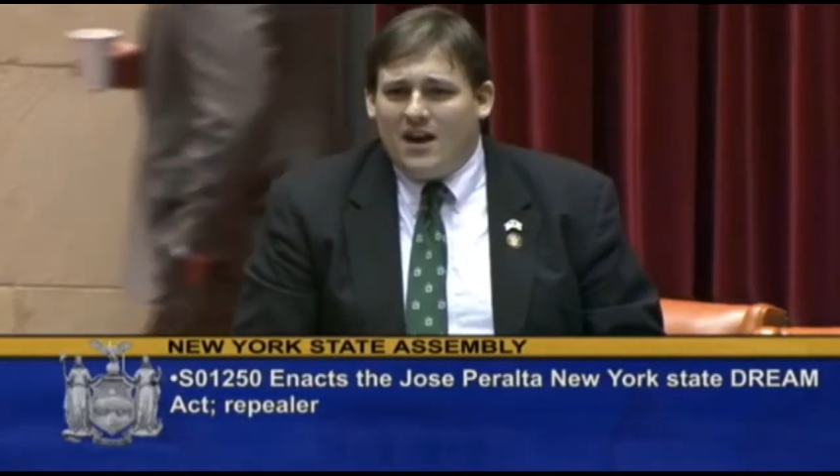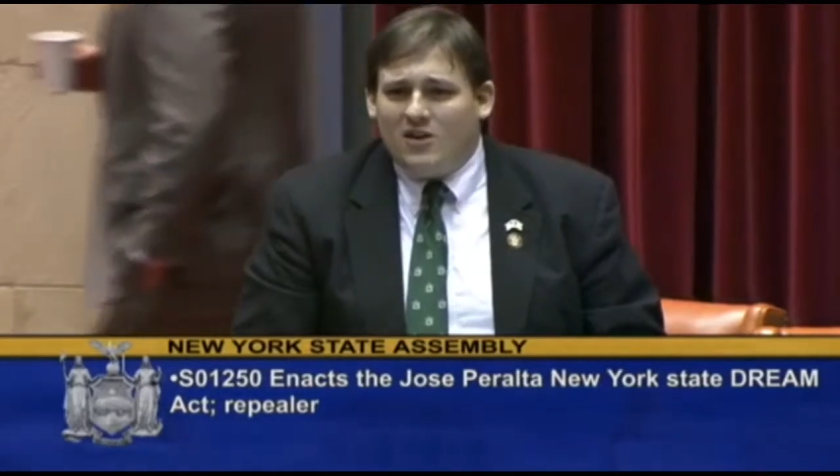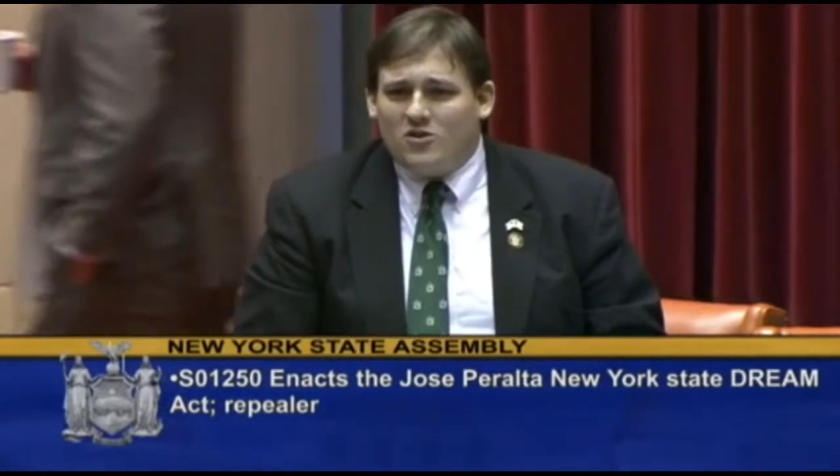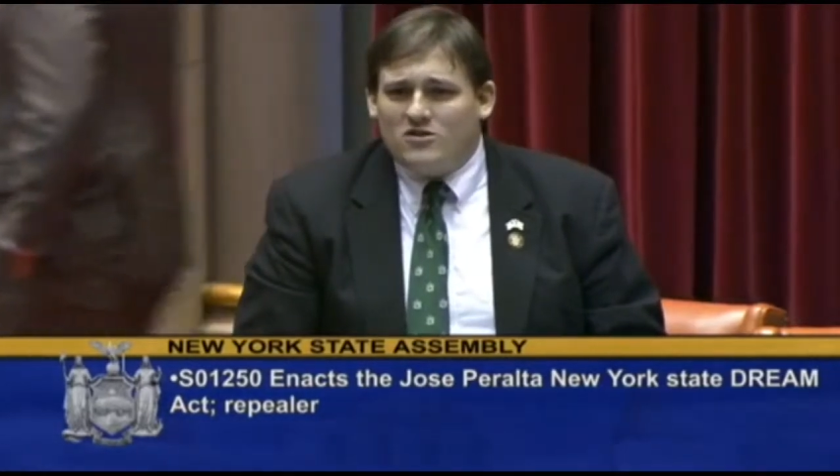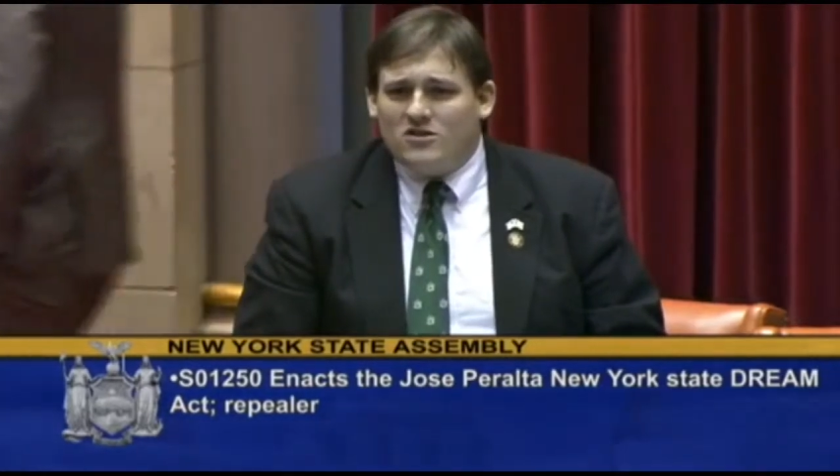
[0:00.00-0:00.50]

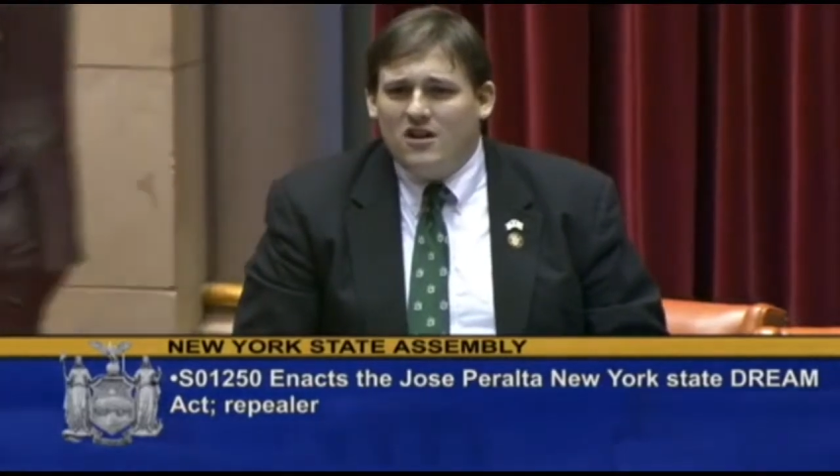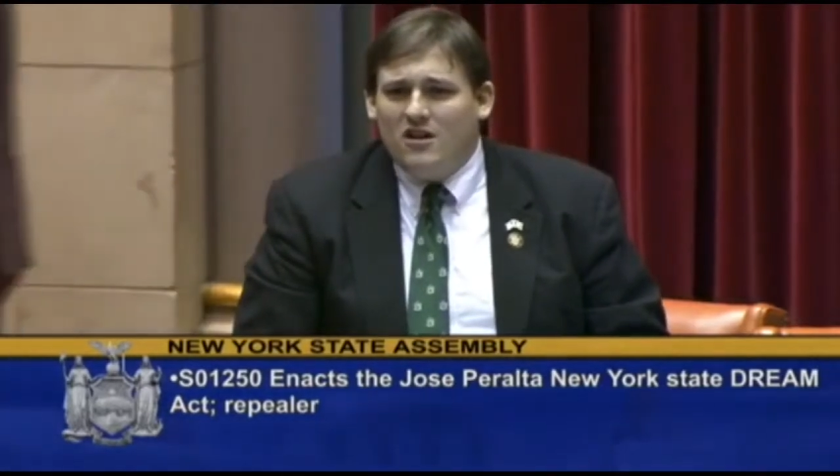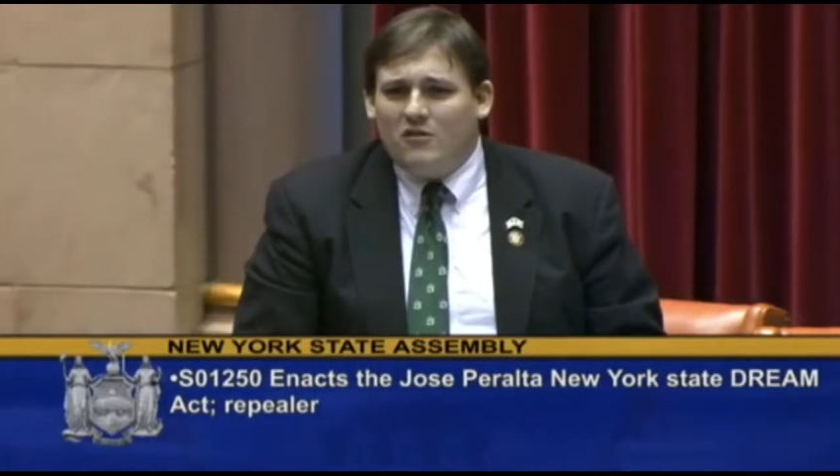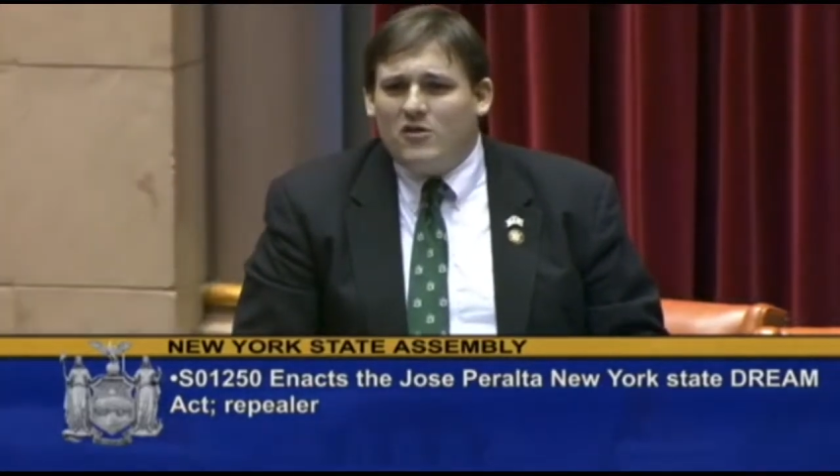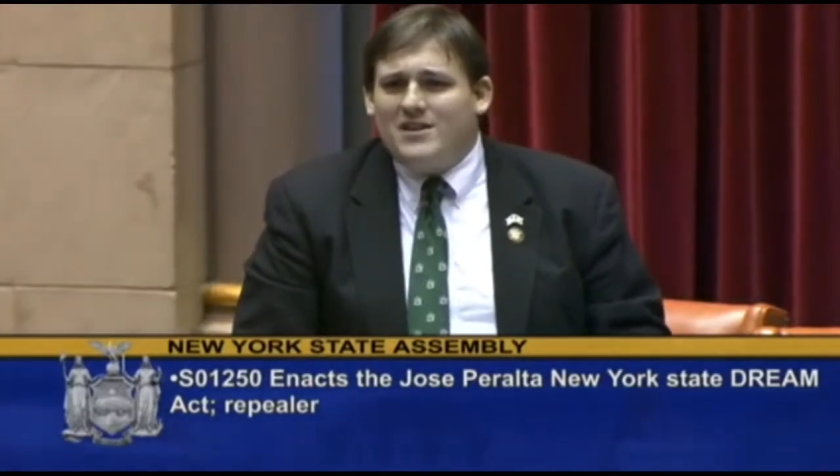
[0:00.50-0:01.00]

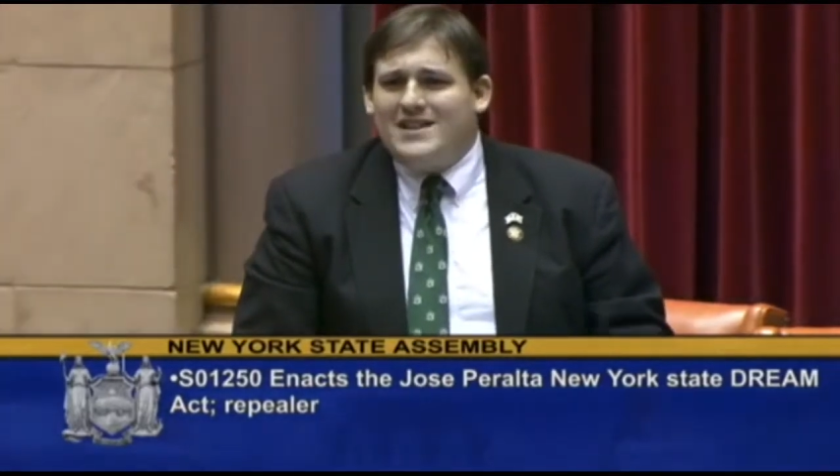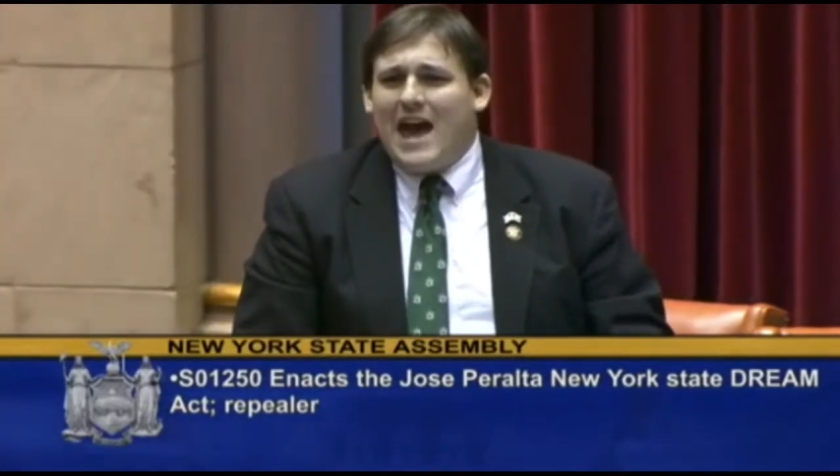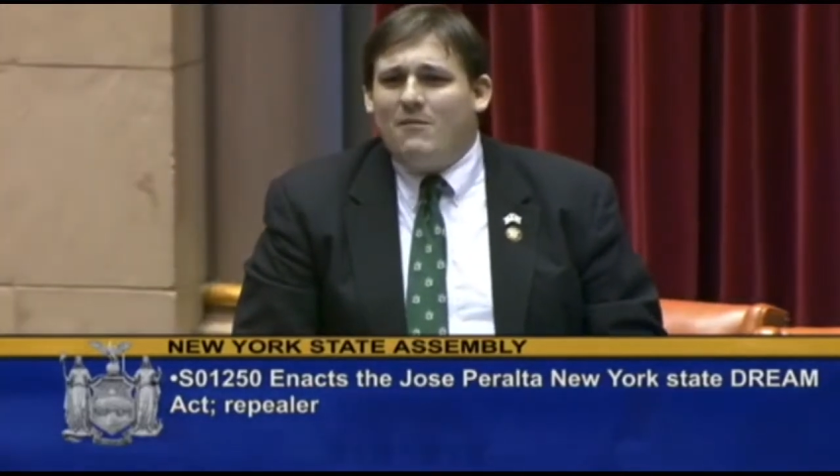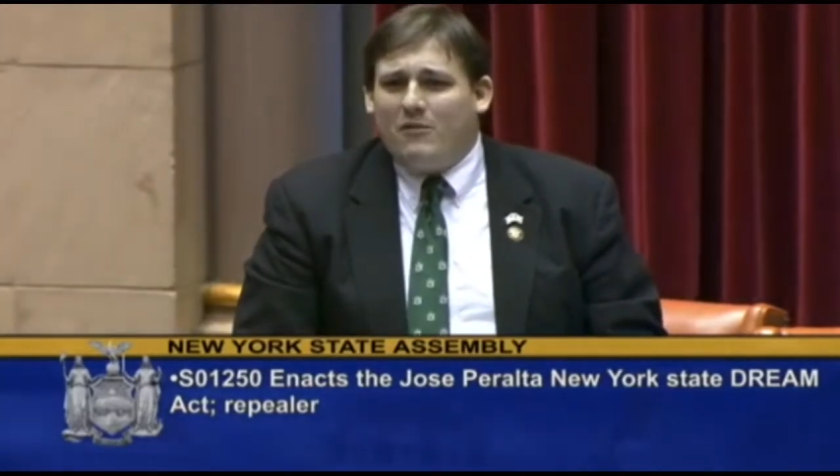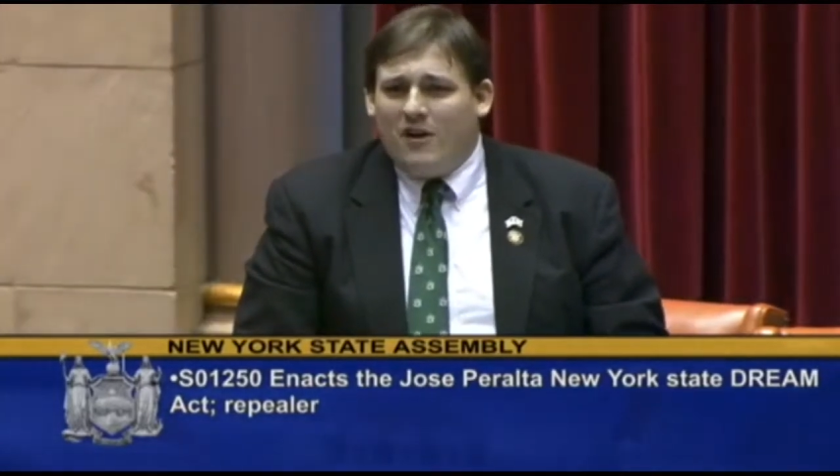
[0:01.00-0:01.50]
for the
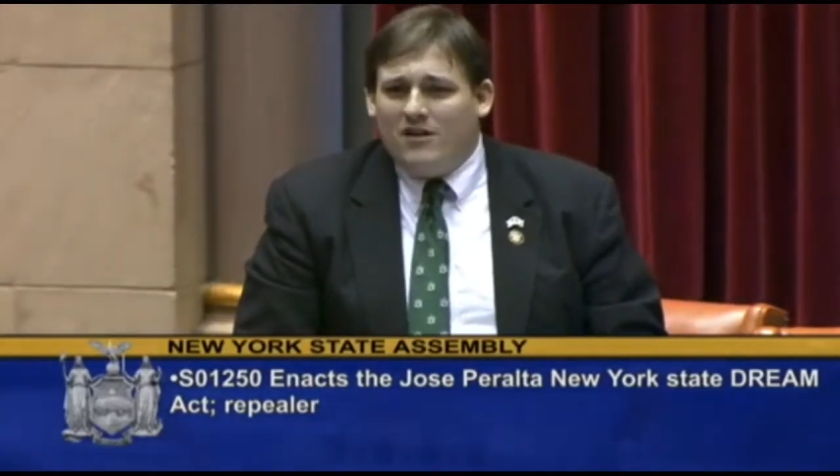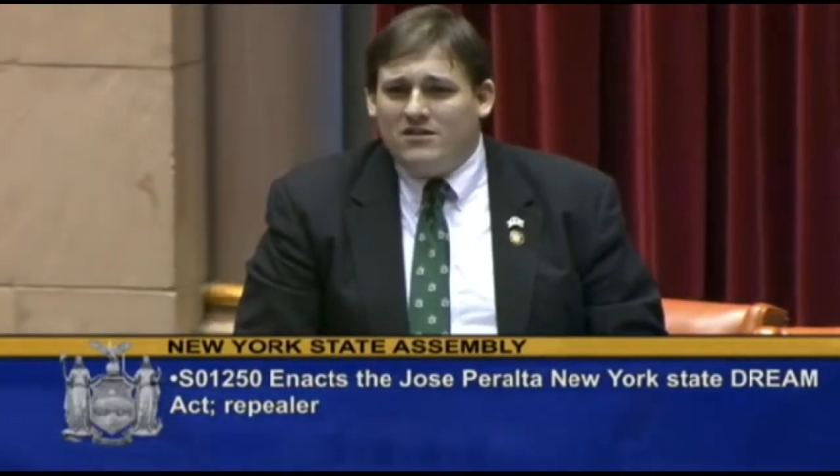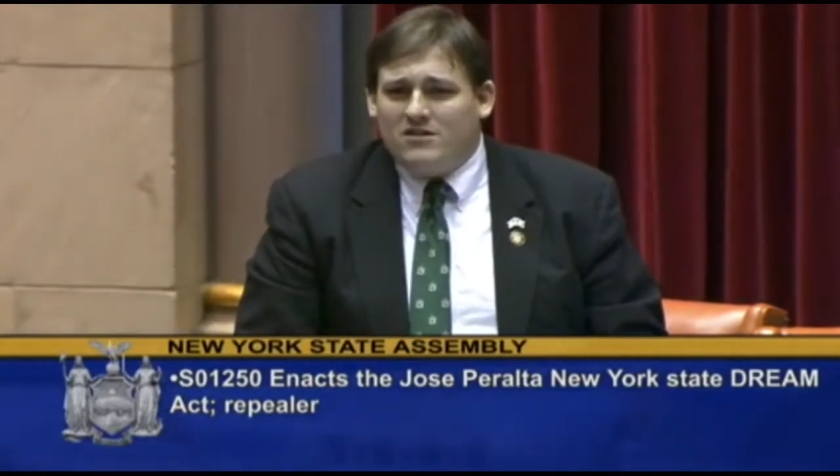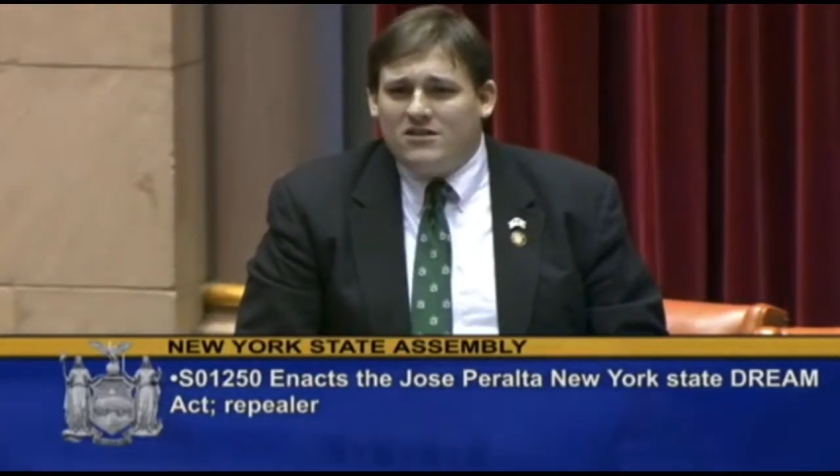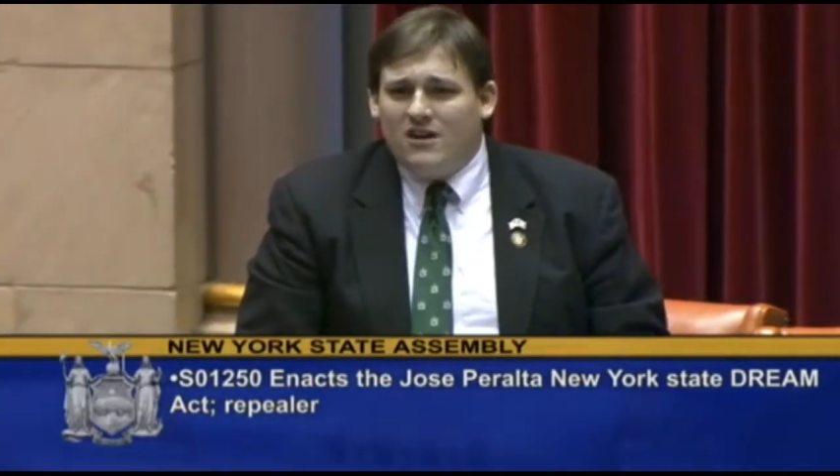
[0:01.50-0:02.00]
TAP
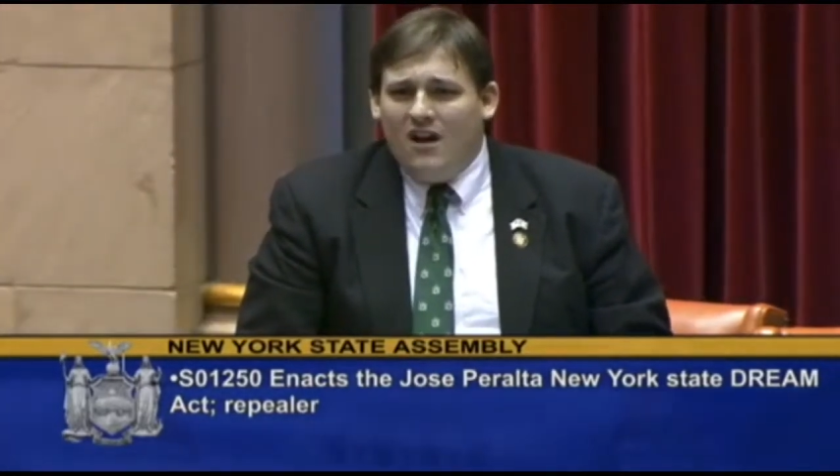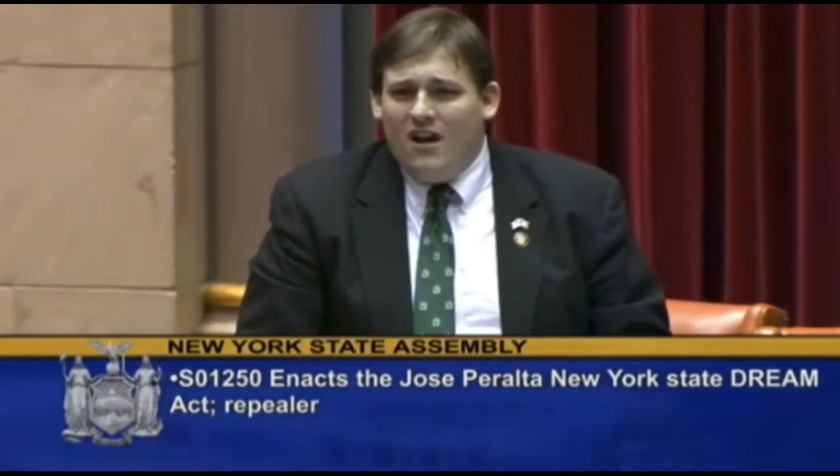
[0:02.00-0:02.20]
funds.